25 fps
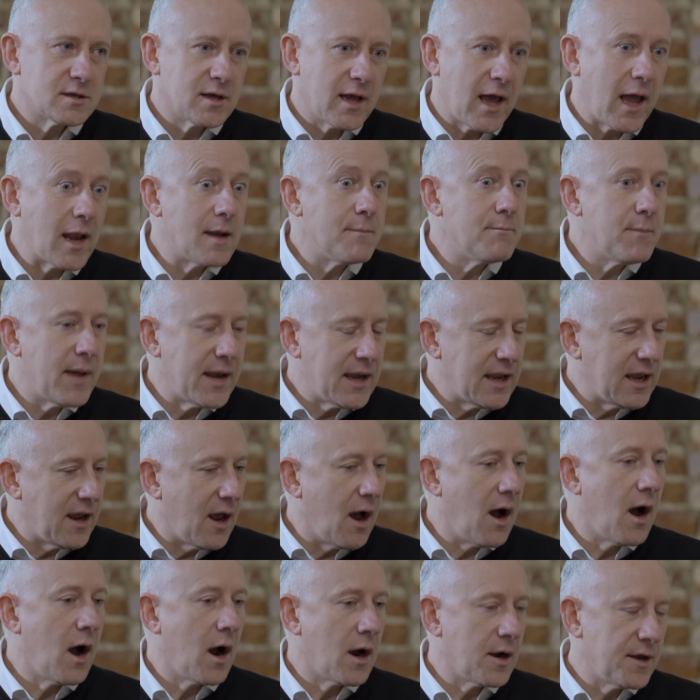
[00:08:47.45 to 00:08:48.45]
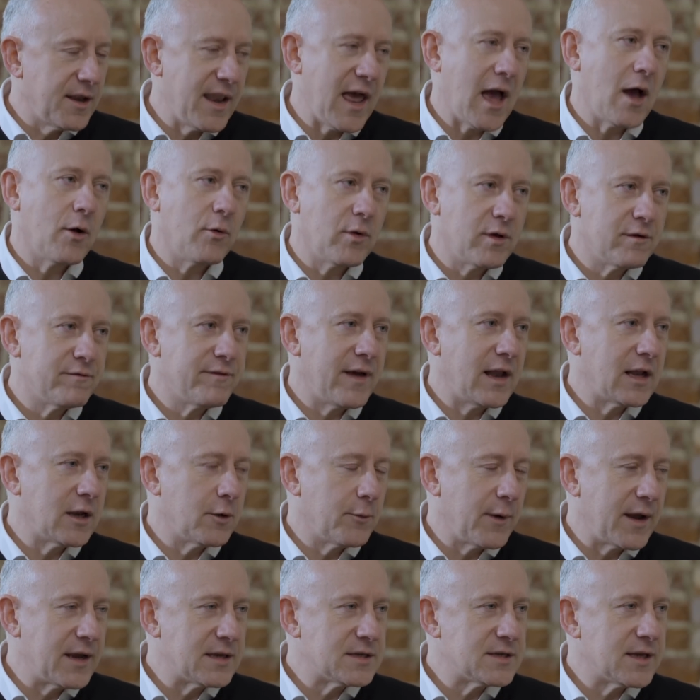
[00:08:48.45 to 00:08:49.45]
and many are now
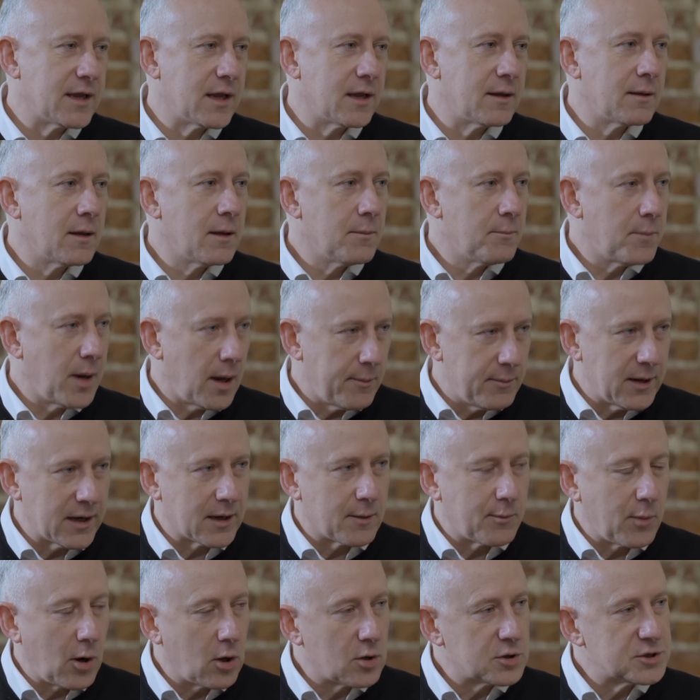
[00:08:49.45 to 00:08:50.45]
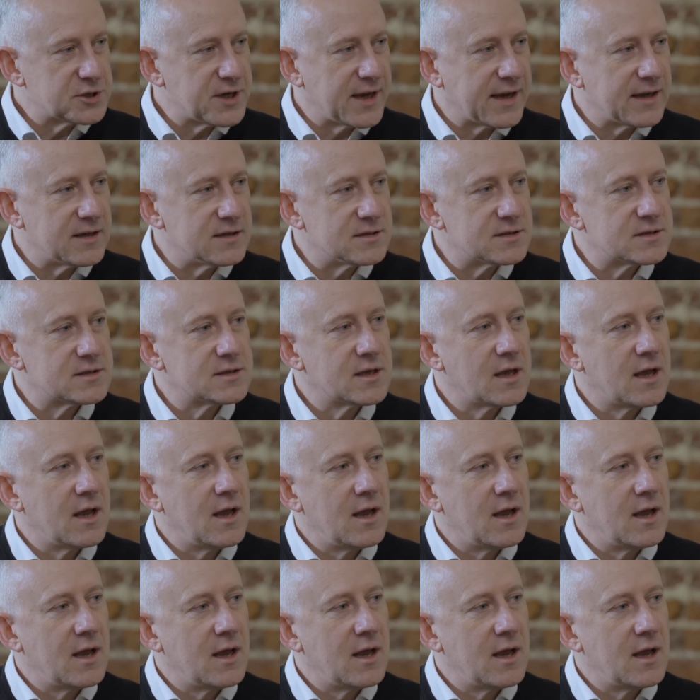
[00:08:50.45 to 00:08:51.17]
evaluating public blockchains